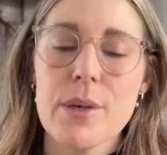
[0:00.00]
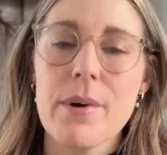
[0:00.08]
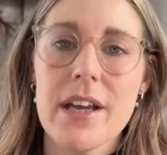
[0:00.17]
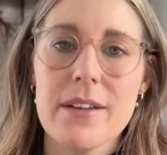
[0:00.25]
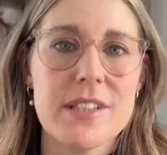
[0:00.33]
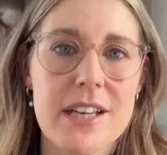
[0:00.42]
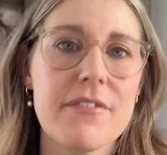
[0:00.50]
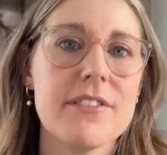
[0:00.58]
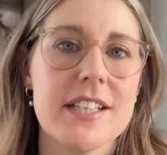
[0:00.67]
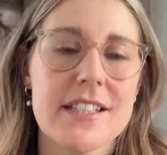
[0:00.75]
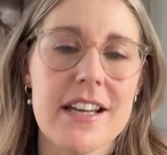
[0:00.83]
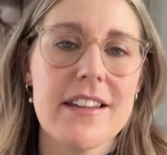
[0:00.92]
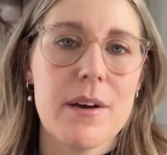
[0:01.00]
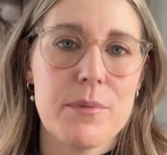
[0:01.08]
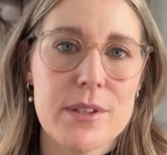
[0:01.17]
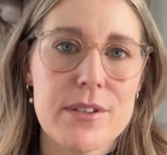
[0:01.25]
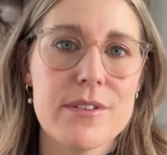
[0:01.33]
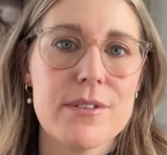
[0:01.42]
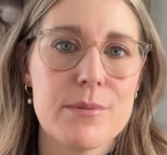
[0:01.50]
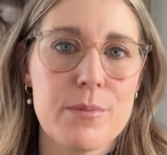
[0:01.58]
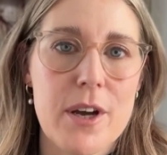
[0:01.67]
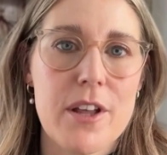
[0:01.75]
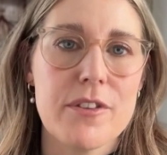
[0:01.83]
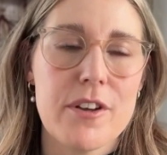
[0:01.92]
I definitely say that was
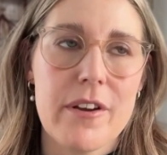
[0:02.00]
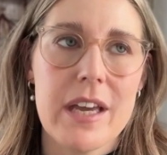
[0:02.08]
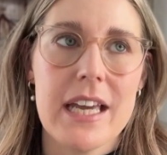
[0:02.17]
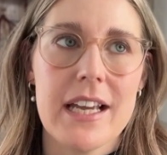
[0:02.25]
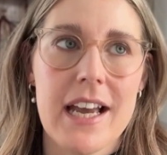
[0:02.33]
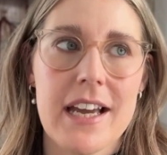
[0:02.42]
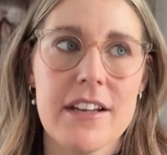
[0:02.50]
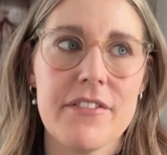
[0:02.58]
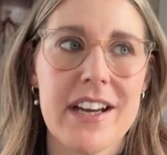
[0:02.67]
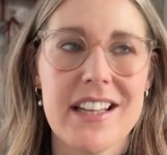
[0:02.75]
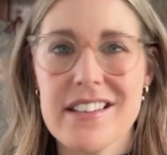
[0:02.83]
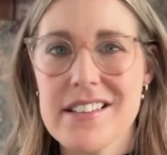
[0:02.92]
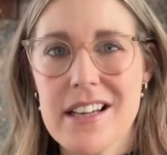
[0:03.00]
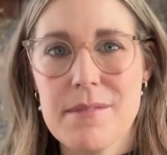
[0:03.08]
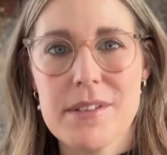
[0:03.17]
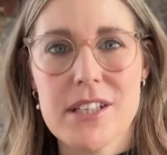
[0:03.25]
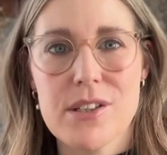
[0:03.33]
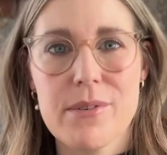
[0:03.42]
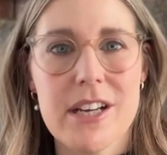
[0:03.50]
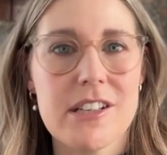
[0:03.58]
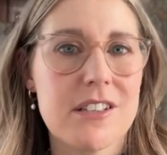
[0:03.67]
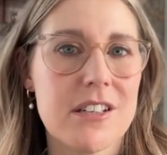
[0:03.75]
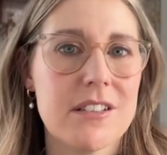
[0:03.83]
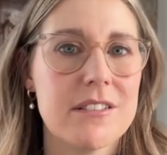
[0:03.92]
worth doing, and if I had the same
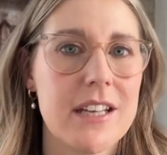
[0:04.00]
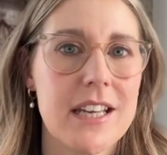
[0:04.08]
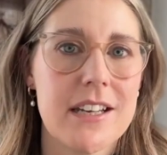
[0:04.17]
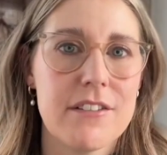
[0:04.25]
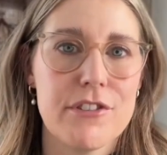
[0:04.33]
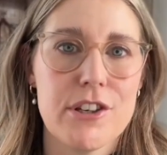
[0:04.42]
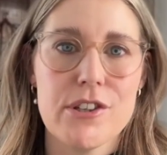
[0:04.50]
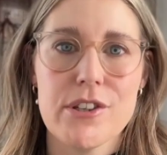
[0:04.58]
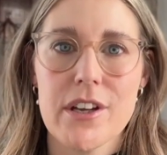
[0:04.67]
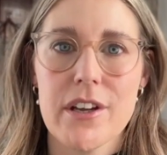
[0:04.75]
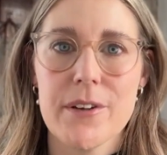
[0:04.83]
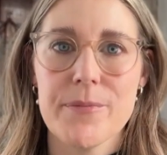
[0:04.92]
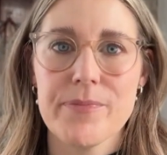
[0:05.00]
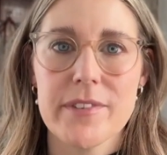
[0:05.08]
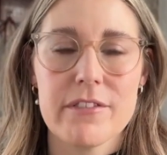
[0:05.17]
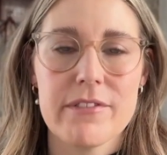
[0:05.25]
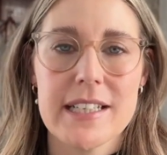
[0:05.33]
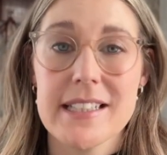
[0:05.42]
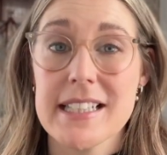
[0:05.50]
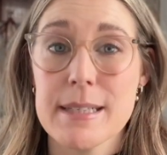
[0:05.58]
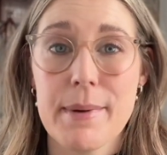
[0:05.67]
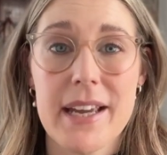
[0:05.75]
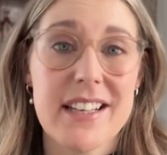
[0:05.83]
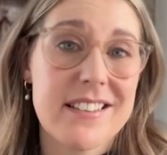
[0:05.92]
situation in a future rented
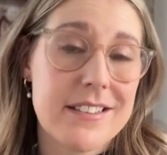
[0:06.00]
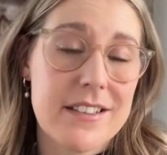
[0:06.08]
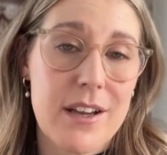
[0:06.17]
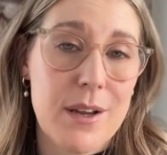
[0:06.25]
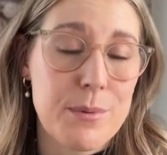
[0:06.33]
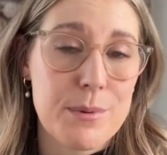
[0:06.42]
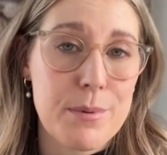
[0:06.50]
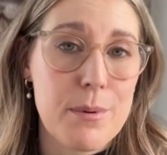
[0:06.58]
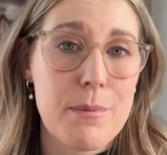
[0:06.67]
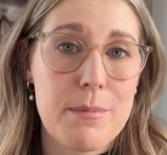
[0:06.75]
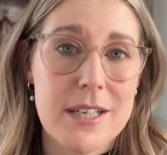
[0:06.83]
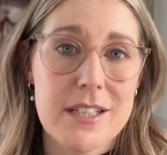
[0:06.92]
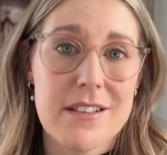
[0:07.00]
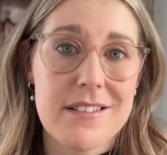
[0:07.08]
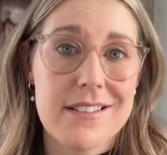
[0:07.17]
space, I would probably do the